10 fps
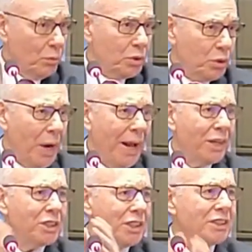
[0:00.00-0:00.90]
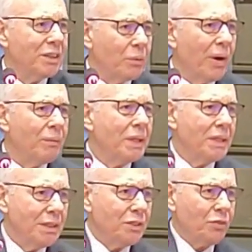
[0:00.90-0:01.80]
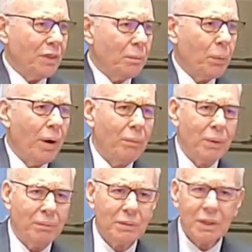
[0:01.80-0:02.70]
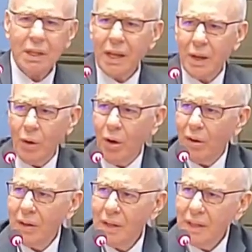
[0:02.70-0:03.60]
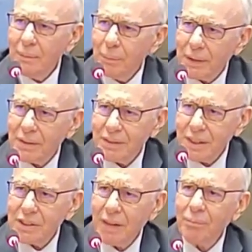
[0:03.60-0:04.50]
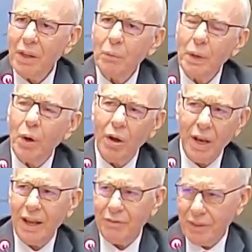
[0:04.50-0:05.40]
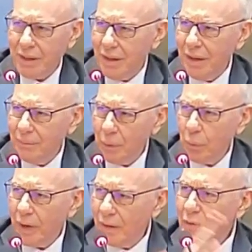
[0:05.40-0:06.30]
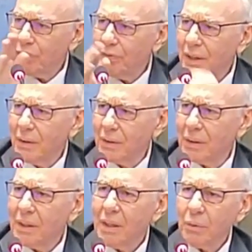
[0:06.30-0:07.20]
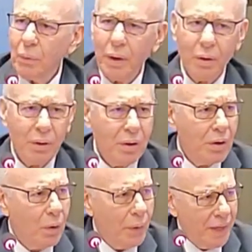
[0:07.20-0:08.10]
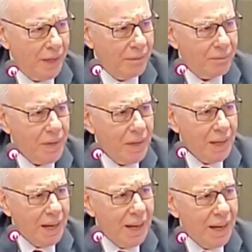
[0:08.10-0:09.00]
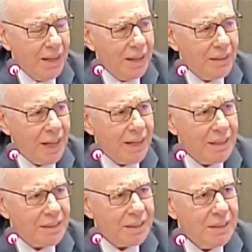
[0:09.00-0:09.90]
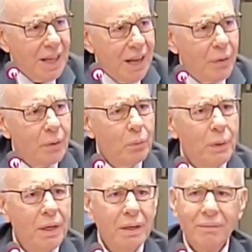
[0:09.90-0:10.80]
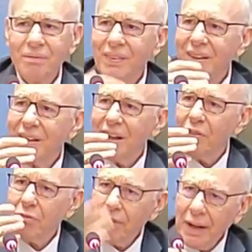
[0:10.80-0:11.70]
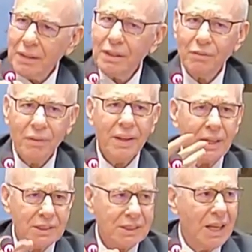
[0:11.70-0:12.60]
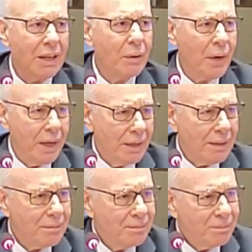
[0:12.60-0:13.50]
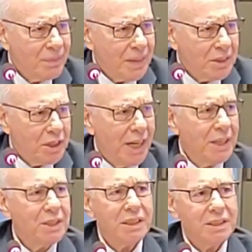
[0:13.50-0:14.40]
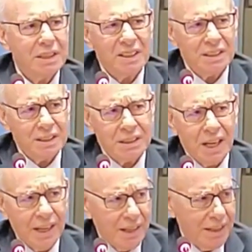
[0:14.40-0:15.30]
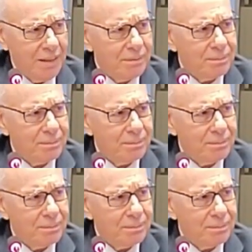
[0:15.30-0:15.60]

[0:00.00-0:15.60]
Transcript: strategies and remedies for the problems, and all. But there's something we all have in common, whatever field we're going in, and that is how do we effectively accelerate changes in the society?